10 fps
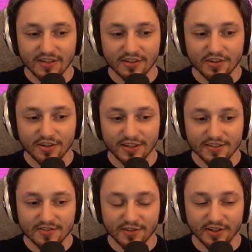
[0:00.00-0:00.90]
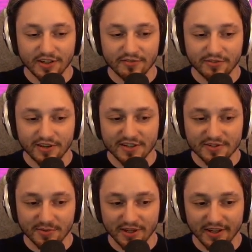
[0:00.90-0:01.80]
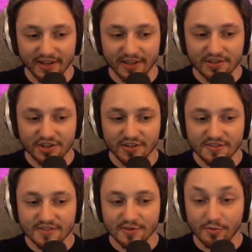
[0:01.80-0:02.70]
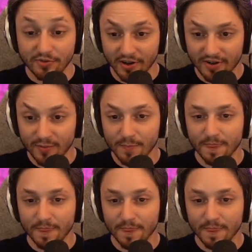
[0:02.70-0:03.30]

good on the Zerg end for us. We're not going to get cheesed so far.